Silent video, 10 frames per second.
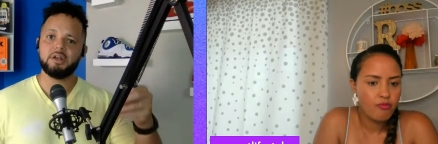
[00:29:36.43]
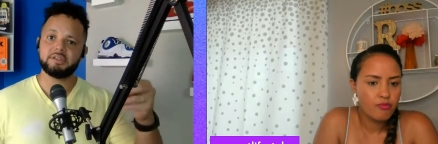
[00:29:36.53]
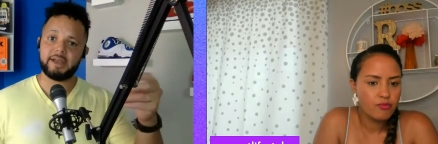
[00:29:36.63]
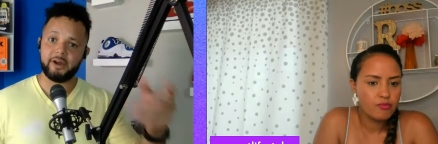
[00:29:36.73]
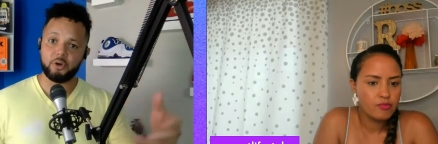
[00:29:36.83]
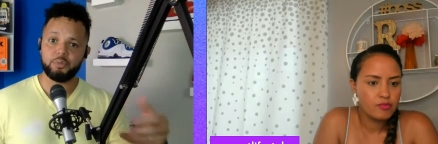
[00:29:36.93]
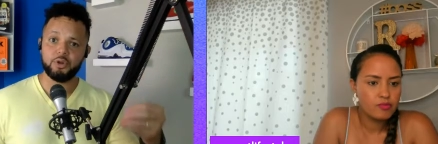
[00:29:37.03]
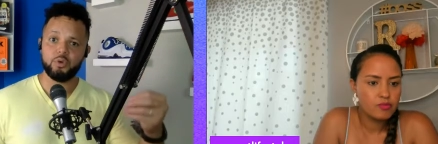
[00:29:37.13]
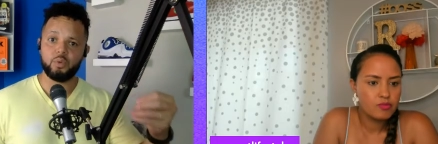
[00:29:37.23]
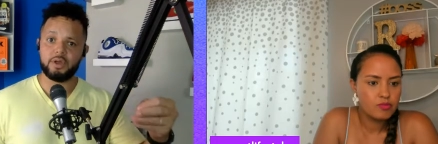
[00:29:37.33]
Speaker 1: to help
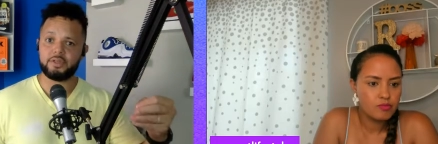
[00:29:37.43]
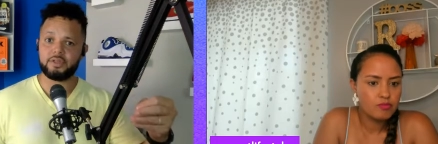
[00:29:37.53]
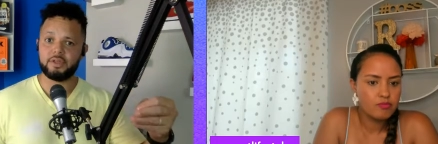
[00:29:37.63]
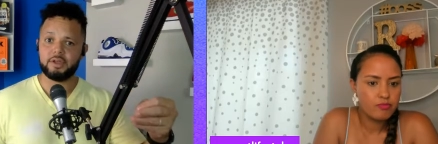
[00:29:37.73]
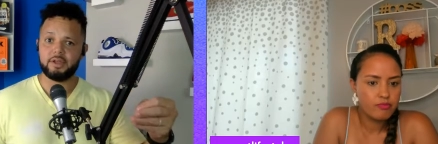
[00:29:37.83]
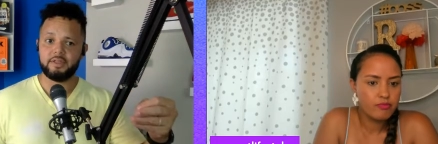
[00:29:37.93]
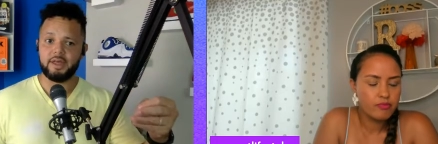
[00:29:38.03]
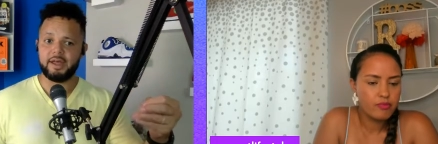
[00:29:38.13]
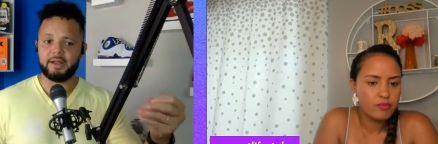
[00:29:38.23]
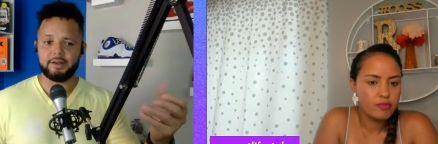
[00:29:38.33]
you with
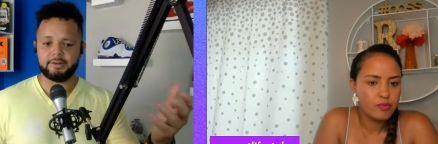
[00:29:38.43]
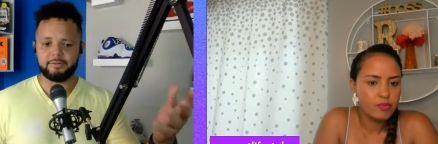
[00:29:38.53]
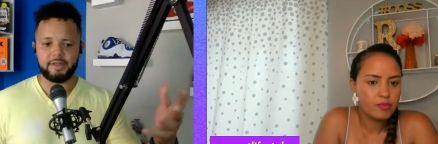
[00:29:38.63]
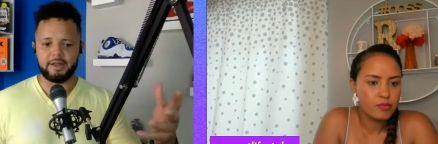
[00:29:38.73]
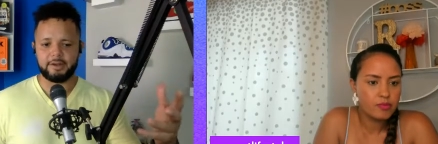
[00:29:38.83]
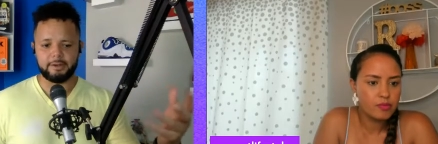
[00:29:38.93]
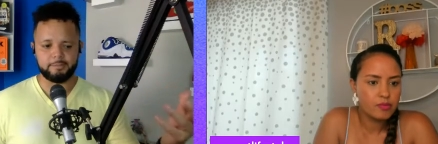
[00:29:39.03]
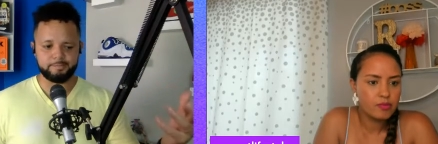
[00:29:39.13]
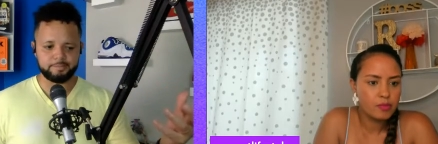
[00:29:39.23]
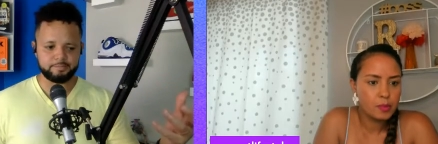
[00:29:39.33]
that, that,
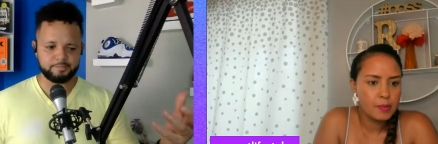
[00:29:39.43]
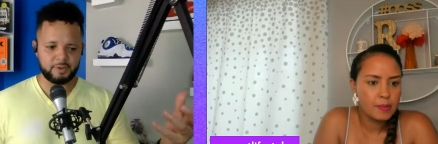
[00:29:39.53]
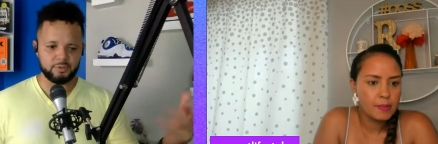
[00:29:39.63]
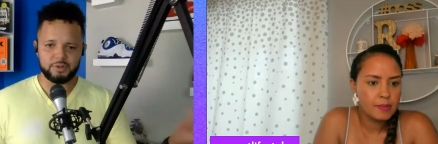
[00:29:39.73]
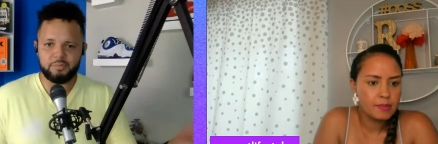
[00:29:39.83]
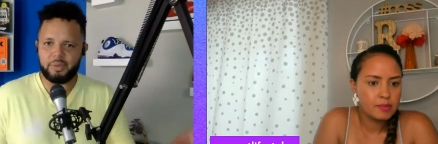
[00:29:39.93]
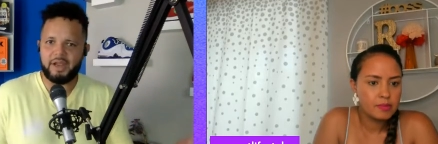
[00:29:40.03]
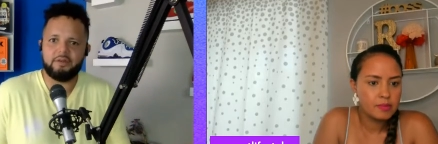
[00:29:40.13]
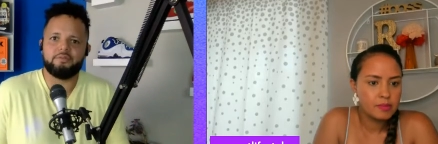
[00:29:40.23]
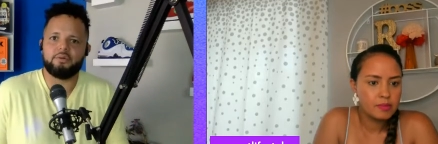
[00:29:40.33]
um, that really
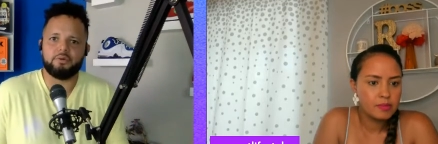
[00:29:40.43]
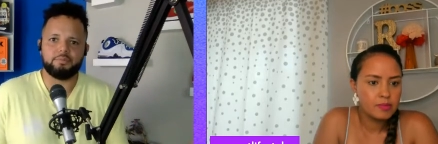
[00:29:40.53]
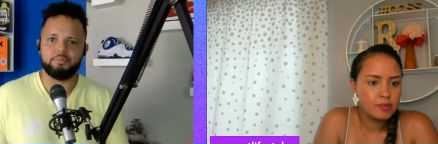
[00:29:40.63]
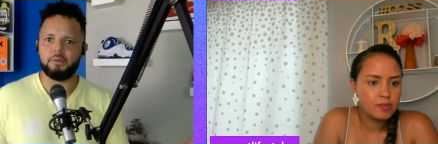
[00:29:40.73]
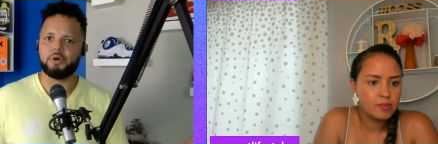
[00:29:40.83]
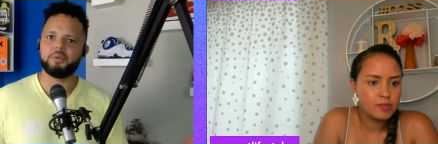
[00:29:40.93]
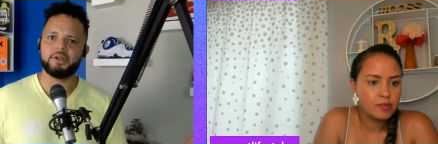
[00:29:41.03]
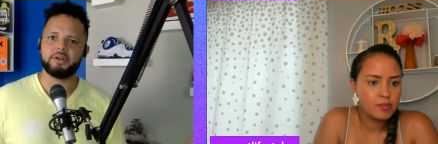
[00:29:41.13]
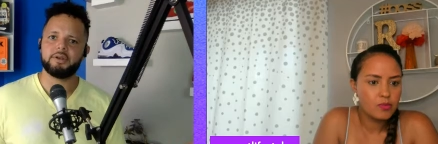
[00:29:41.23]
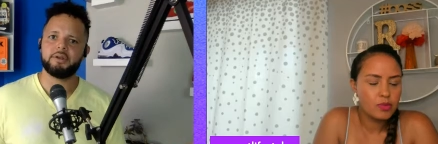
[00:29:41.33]
painful
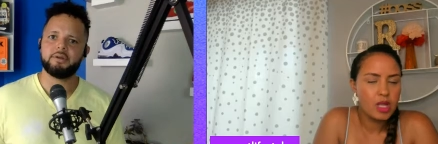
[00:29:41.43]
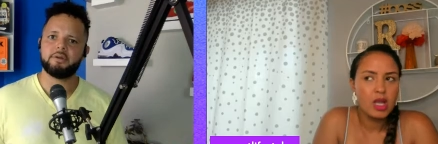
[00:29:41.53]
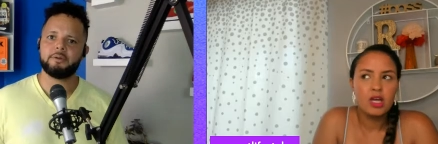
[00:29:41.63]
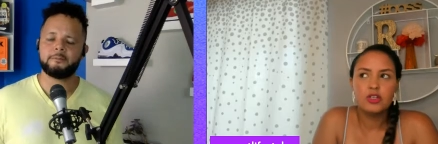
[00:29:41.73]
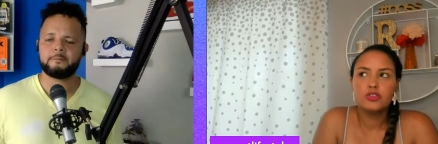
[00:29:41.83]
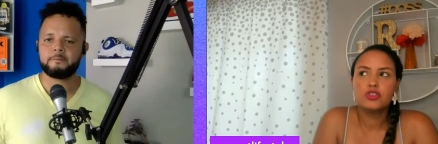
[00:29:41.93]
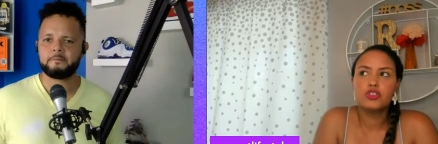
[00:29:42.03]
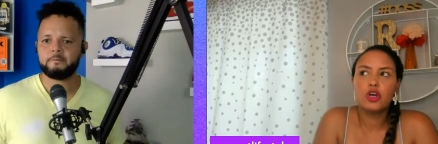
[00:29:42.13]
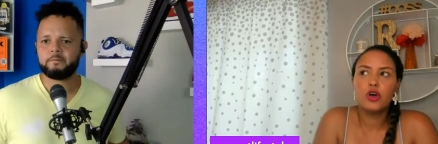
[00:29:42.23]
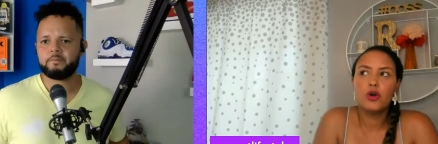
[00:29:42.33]
moment?
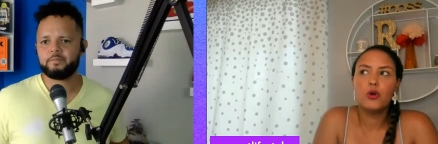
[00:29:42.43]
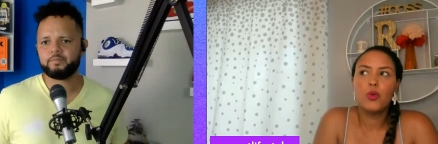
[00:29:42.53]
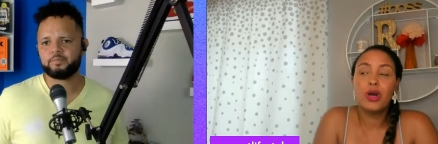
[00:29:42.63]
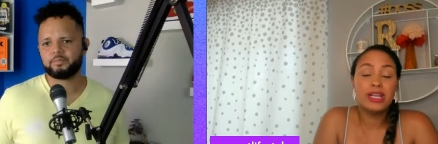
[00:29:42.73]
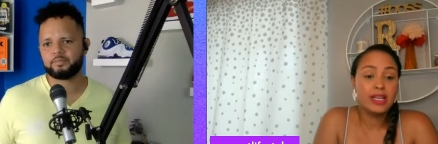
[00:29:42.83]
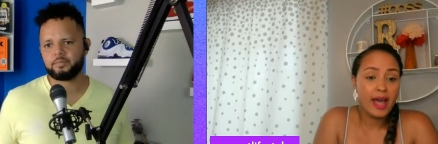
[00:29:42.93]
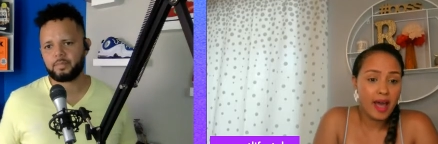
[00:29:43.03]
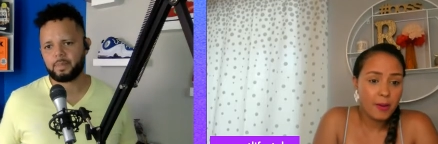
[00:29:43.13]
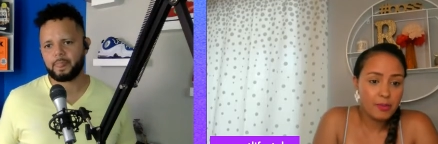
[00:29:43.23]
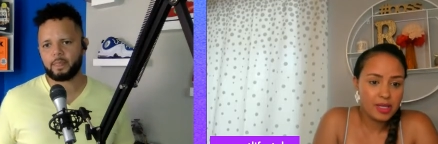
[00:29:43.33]
Speaker 2: So when it
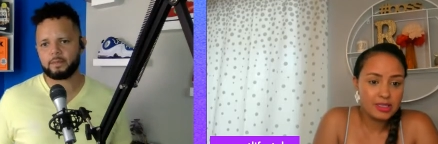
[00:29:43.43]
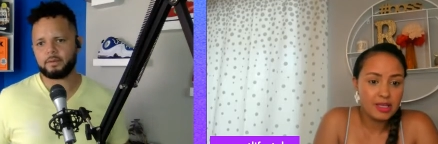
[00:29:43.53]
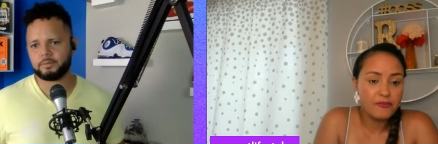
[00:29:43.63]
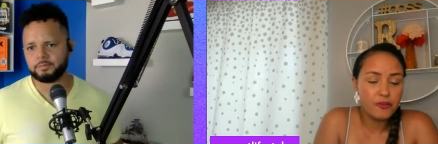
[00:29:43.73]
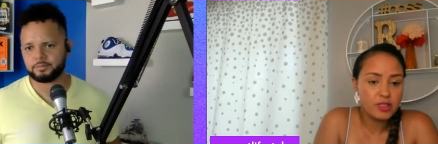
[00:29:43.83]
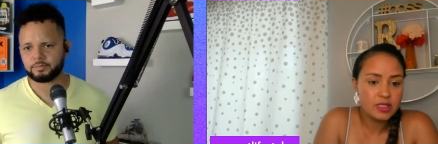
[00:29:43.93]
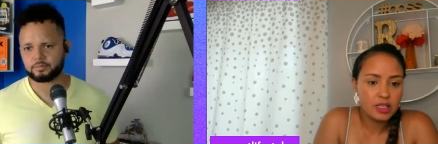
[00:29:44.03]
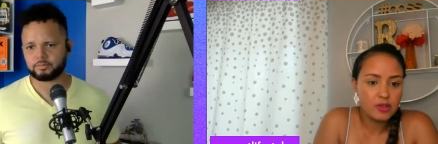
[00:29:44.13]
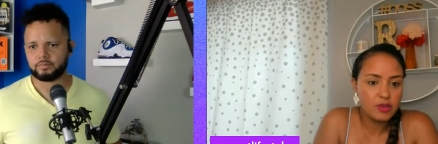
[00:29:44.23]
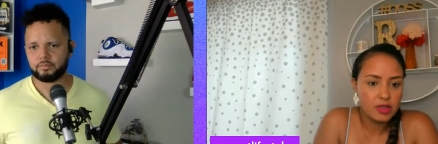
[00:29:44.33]
happened, the first
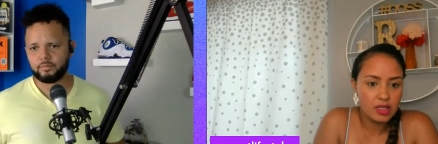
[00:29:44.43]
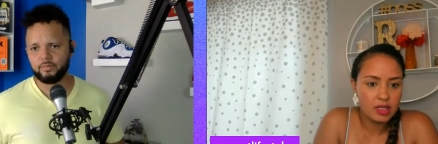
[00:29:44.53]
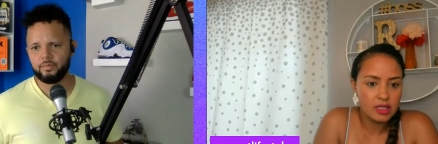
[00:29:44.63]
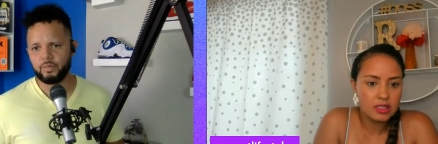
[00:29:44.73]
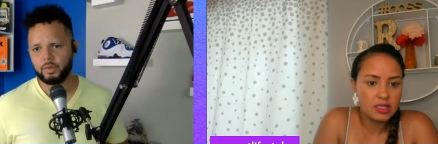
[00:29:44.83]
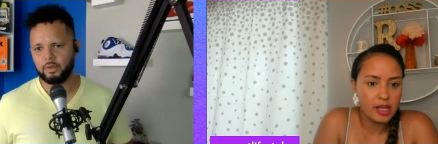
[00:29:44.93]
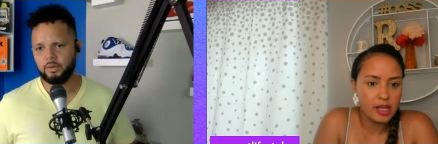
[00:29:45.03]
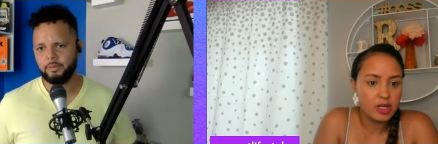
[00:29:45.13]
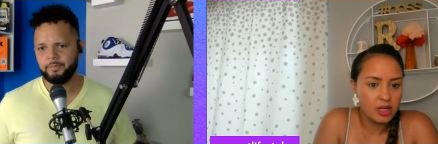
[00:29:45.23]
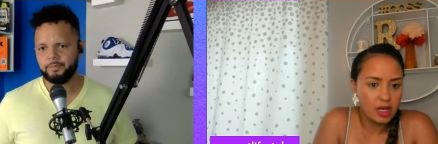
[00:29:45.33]
thing you think is
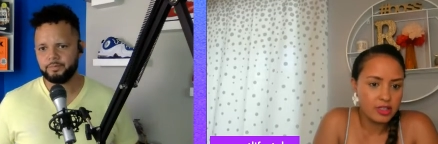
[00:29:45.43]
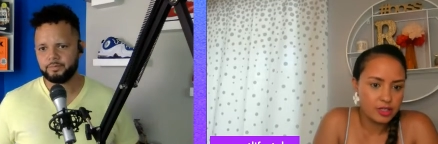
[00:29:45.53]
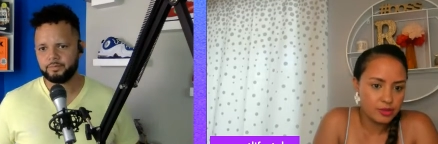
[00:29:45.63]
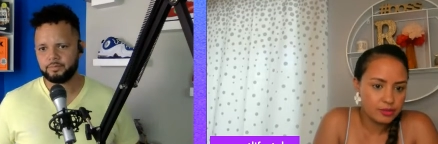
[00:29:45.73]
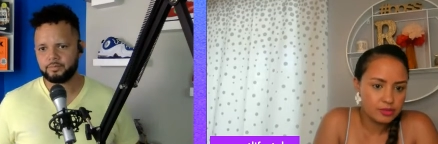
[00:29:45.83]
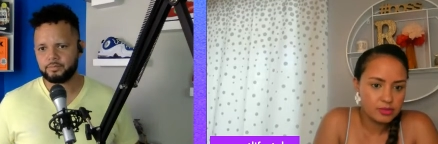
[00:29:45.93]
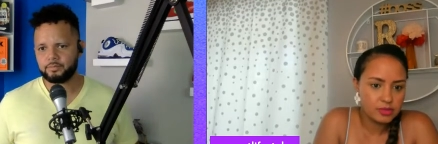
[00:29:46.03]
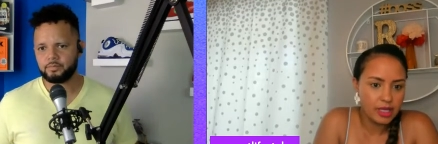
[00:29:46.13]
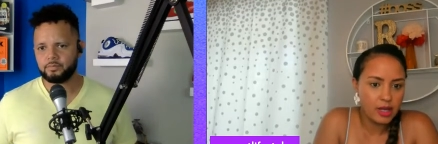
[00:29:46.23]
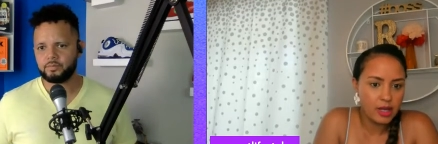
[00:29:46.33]
like, what did I do?
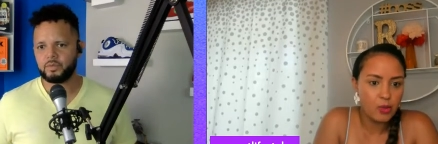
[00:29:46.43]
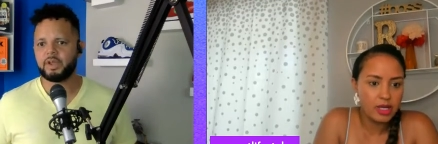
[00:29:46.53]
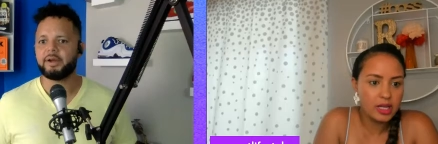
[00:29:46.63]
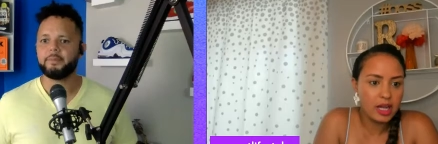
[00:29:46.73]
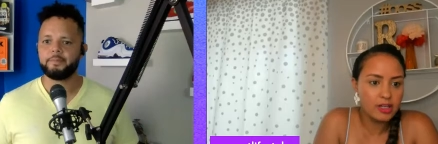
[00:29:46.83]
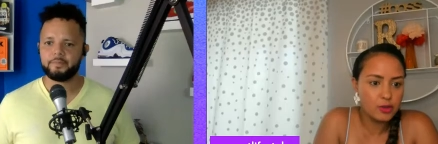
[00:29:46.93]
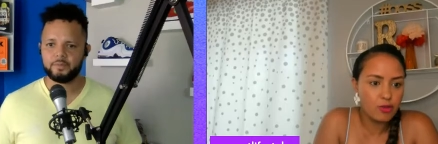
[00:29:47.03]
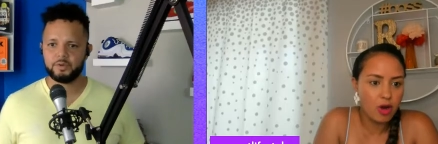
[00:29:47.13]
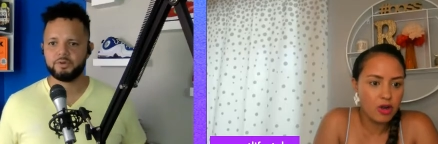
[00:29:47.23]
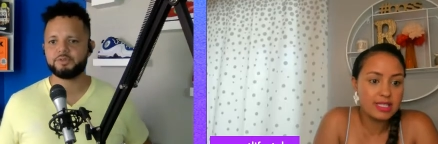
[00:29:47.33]
Like, what yeah. did I
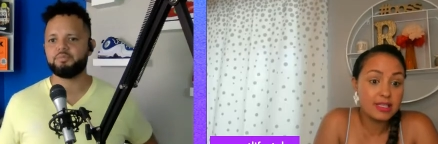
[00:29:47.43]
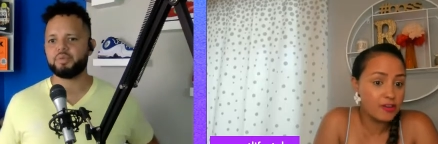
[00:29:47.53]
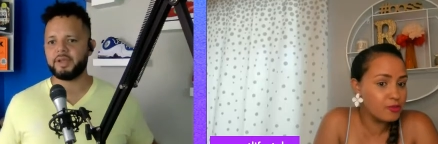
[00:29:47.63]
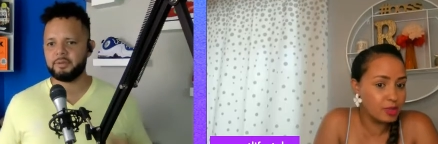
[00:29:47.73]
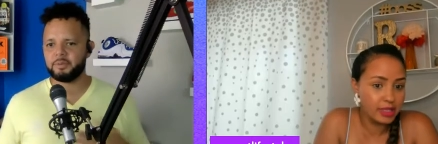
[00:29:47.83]
do wrong? It's blame